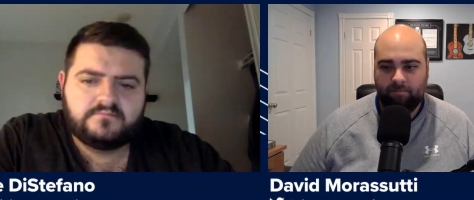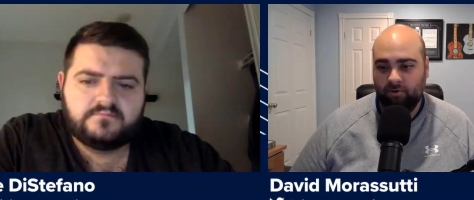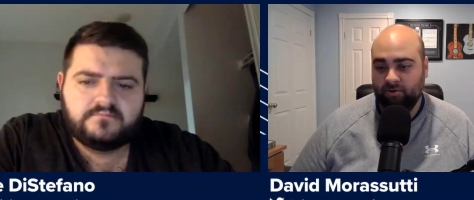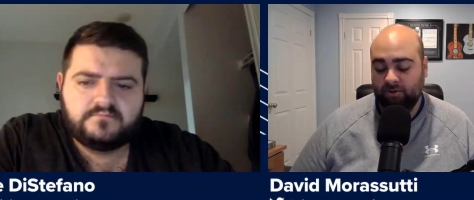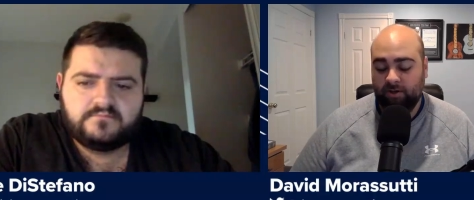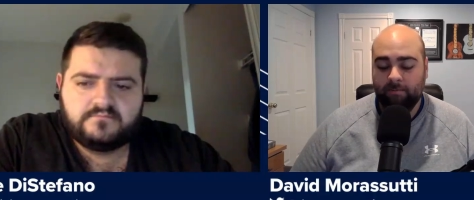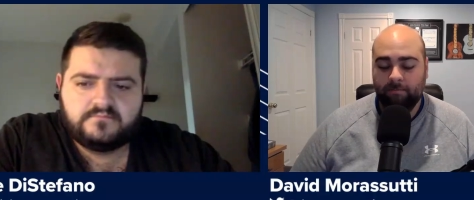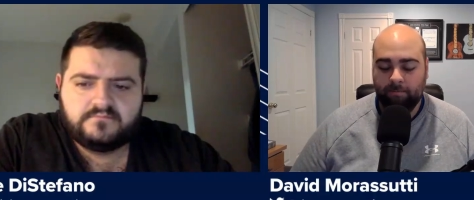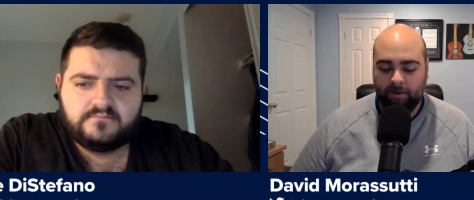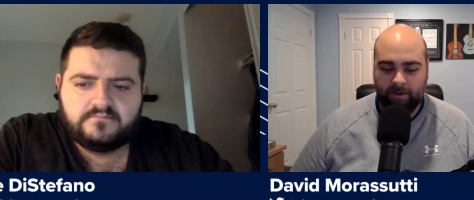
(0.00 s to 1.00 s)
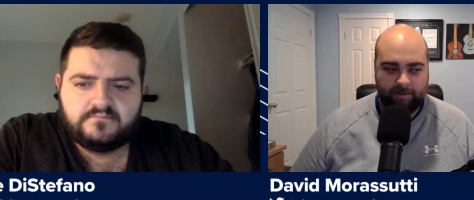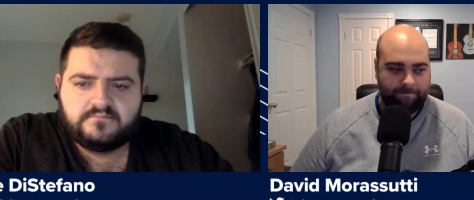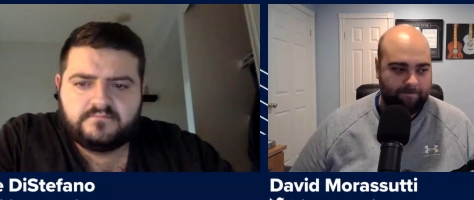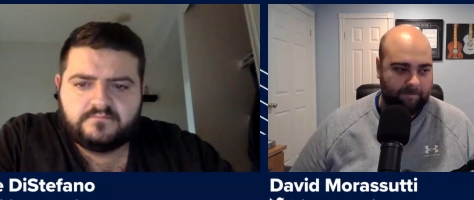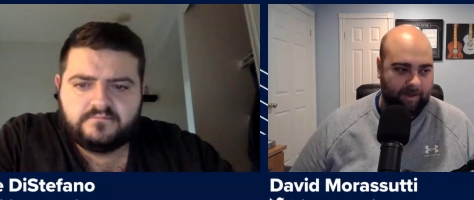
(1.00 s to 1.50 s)
Speaker 1: personally.
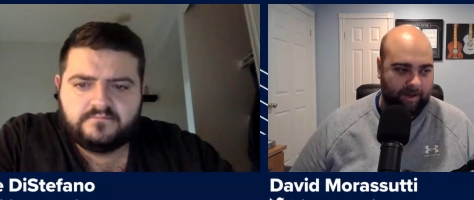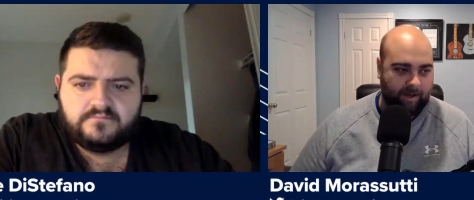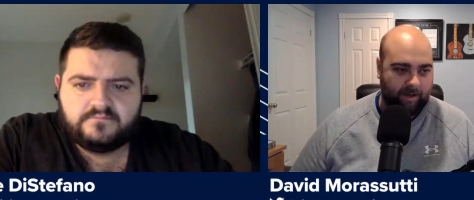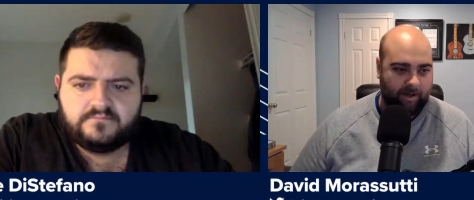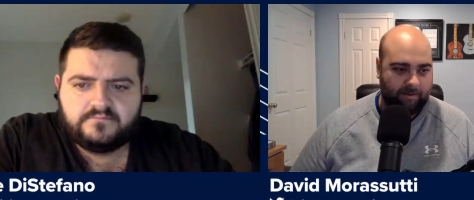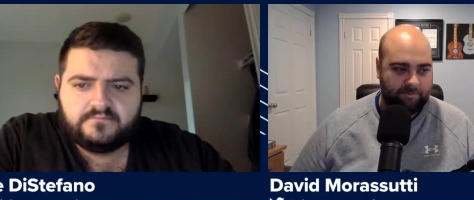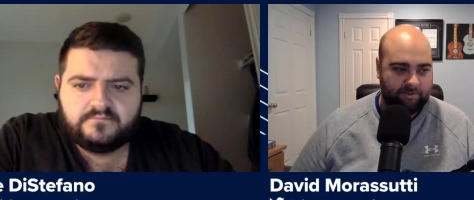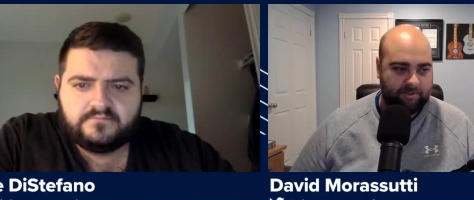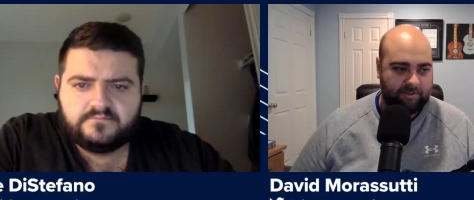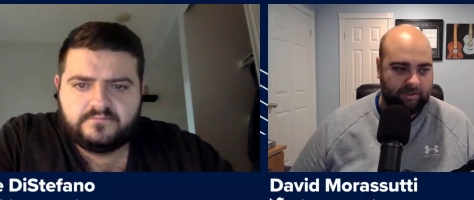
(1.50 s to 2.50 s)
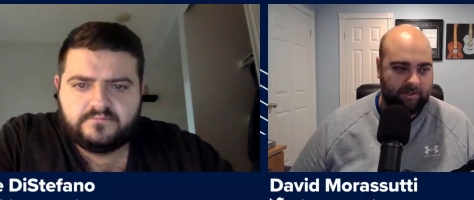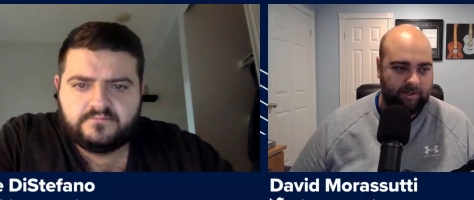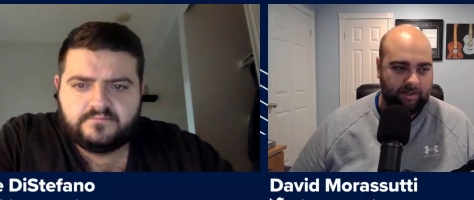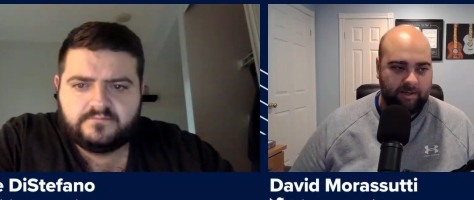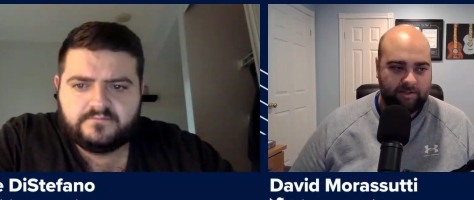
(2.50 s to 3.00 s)
But yeah, I, am just uh,
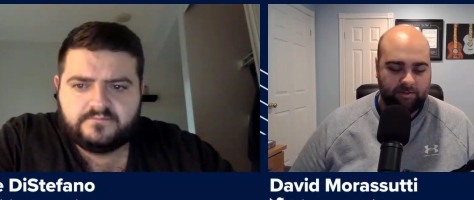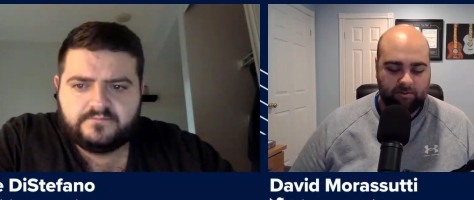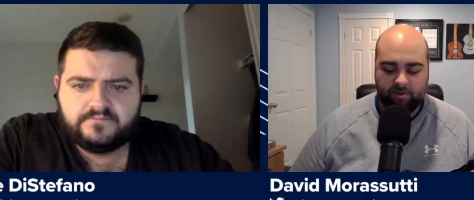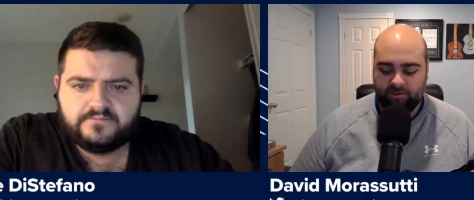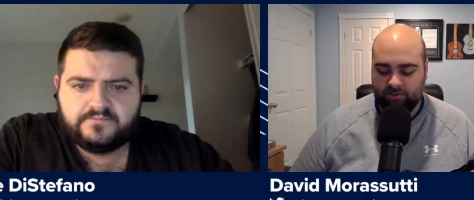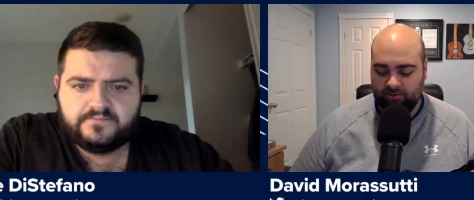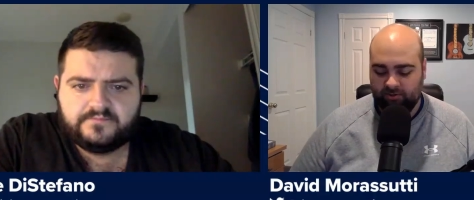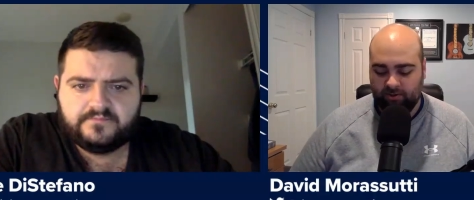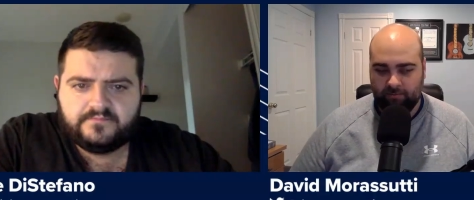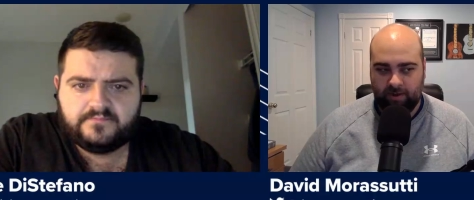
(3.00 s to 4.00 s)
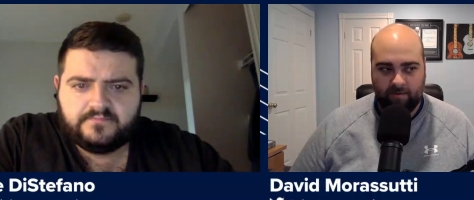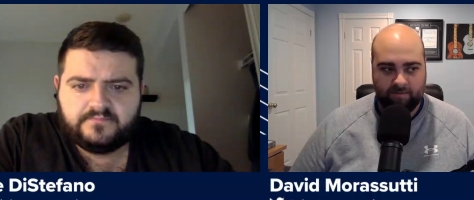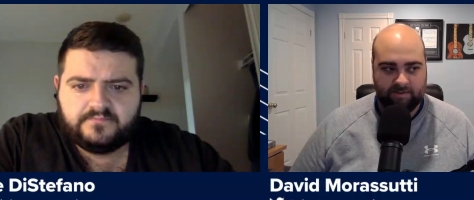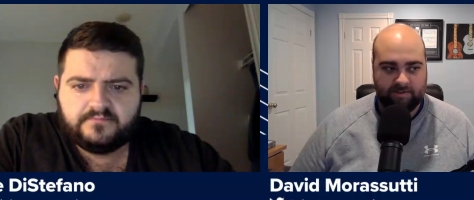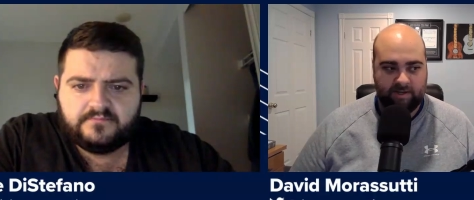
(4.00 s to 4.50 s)
it's a little concerned that we
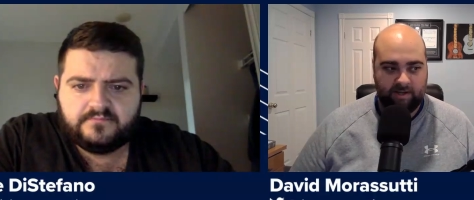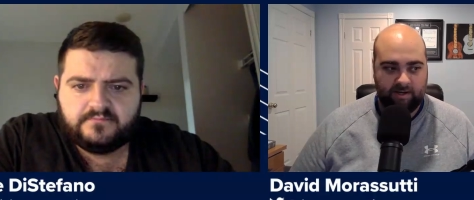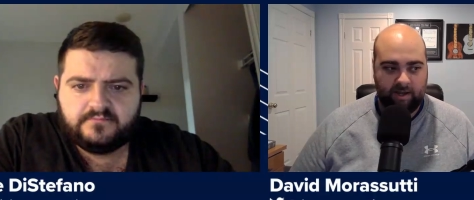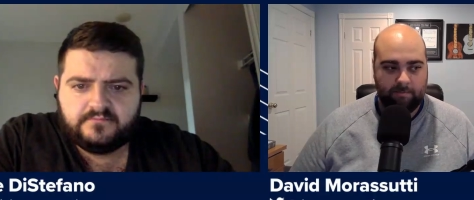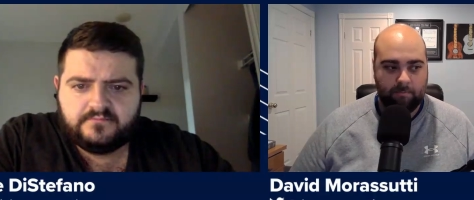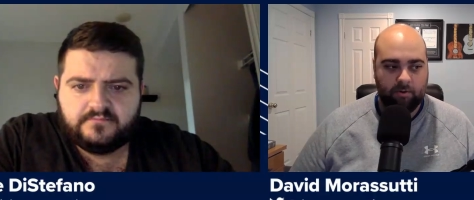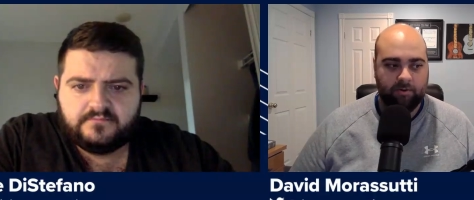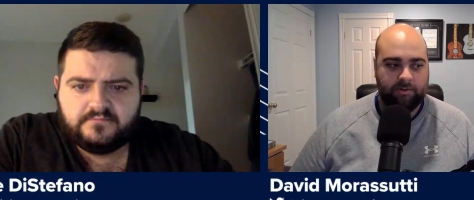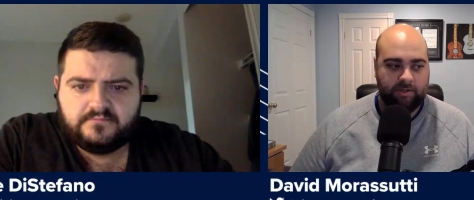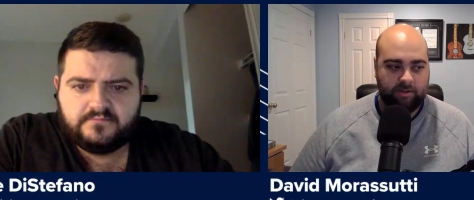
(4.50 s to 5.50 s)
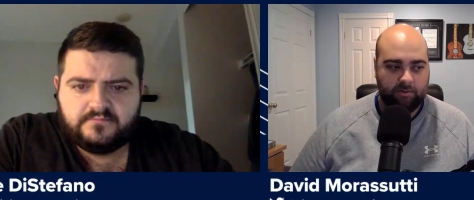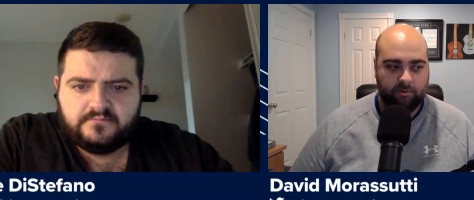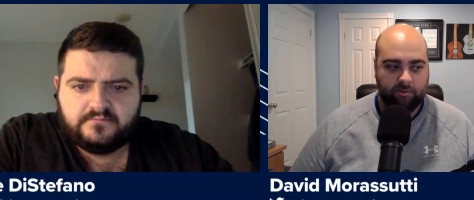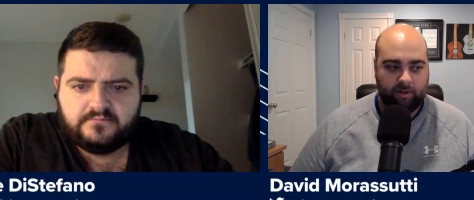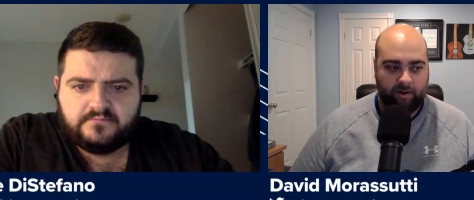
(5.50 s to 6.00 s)
haven't seen a
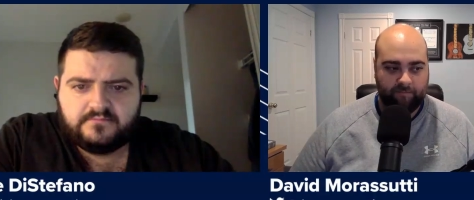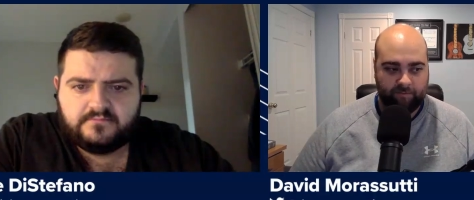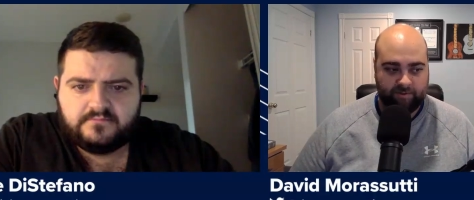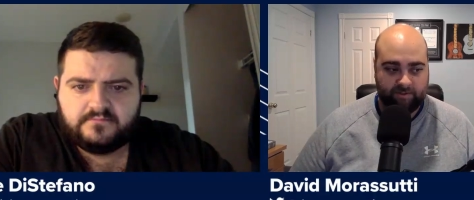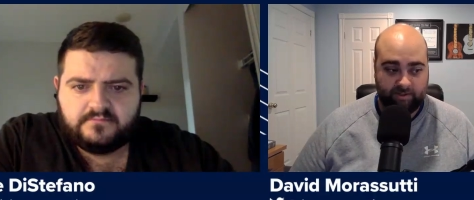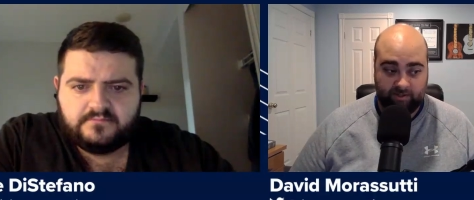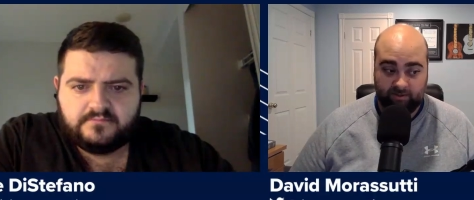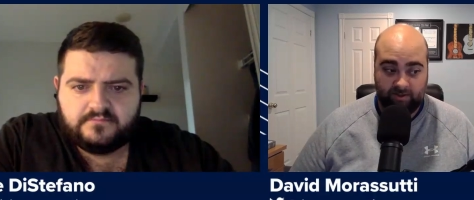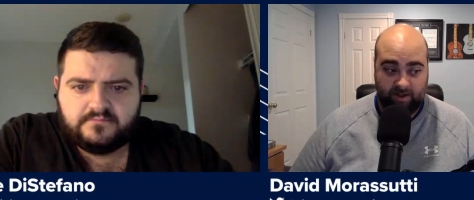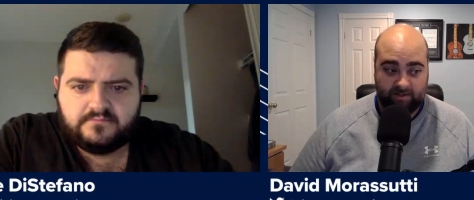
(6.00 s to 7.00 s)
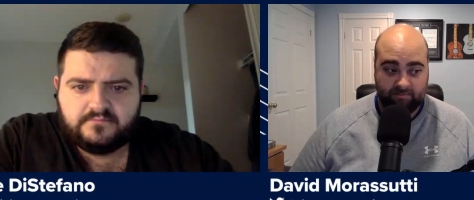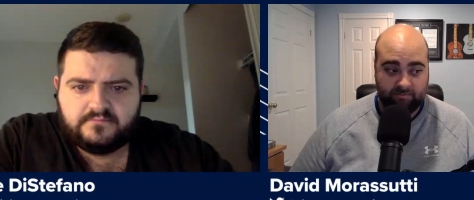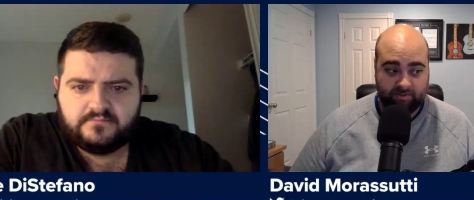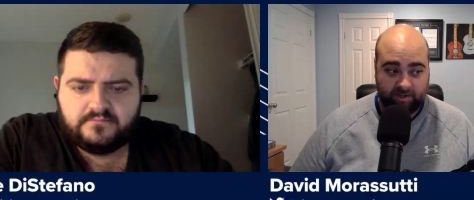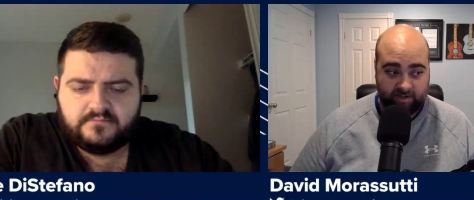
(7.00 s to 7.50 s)
multi-goal efforts, and the last
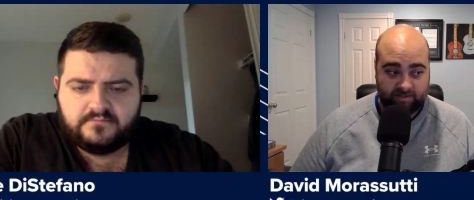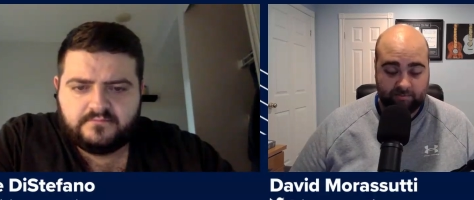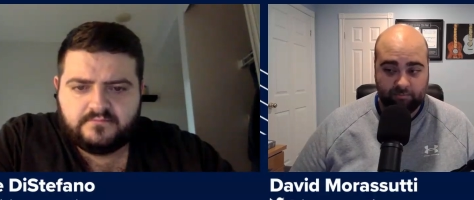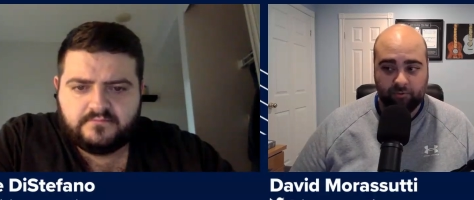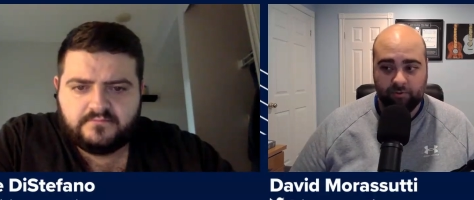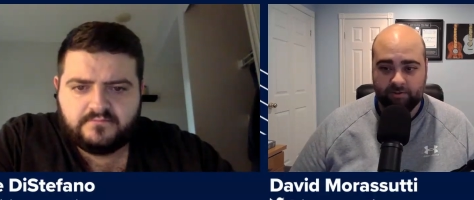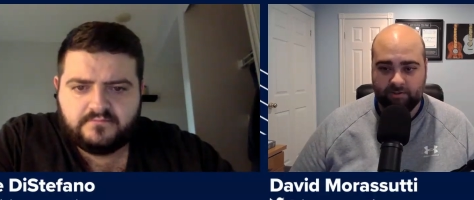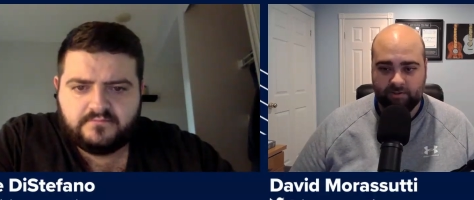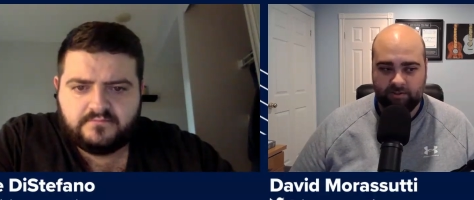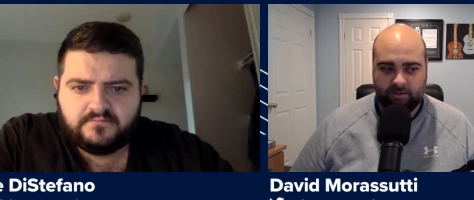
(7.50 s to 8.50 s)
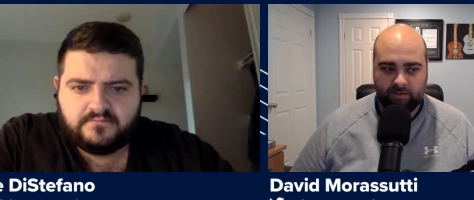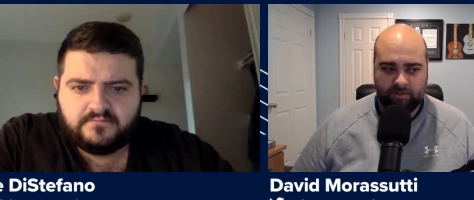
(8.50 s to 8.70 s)
one was against the Bruins.